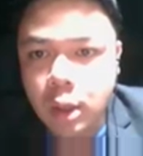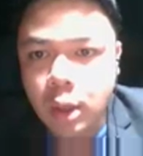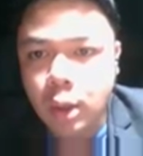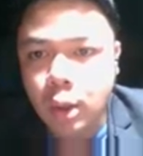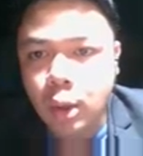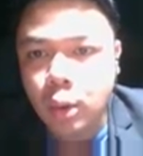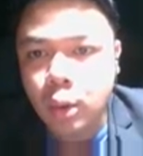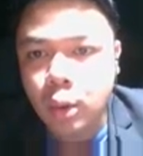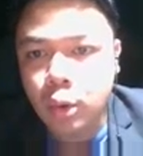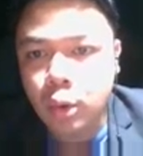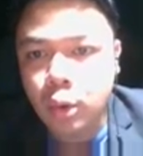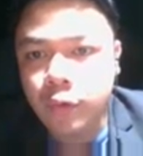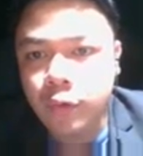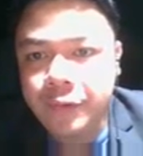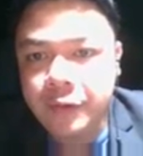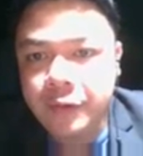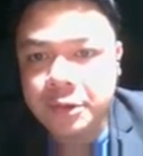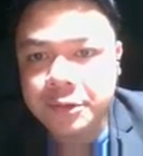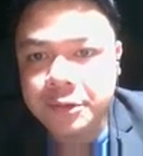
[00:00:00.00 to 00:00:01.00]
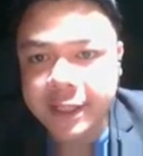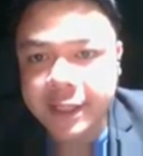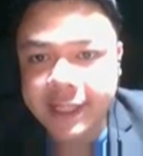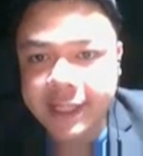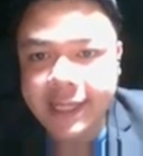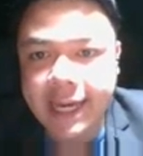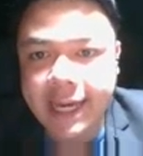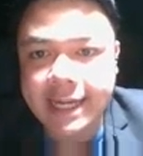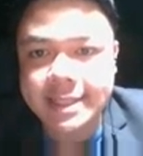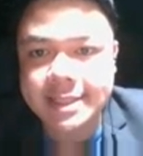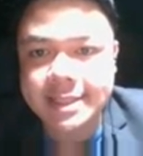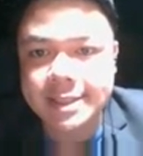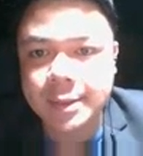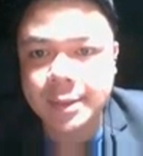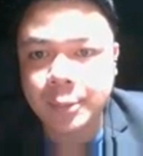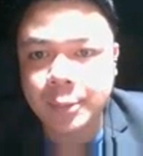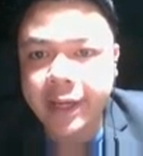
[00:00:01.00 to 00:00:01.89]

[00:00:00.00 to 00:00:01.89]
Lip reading: who view training as the way to